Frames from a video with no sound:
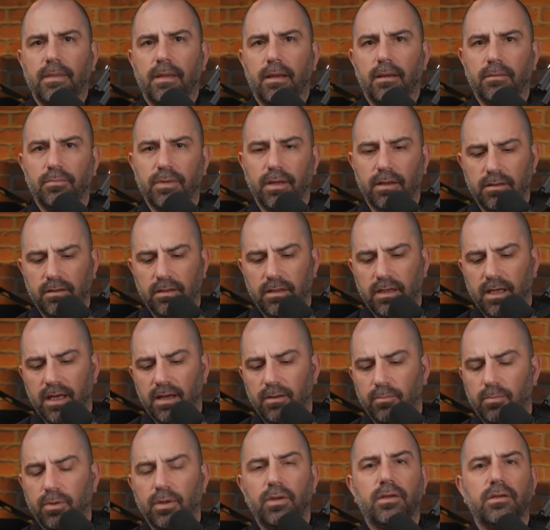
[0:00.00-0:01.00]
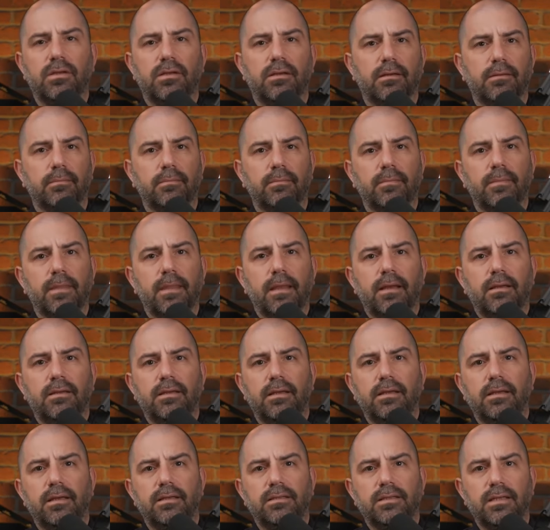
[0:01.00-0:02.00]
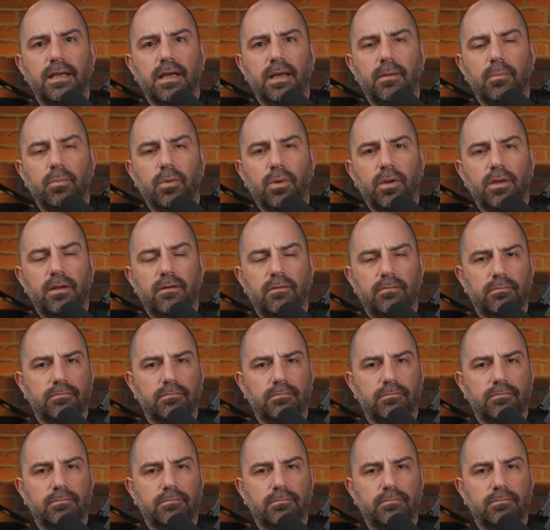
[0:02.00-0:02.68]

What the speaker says: of other cameras into this camera.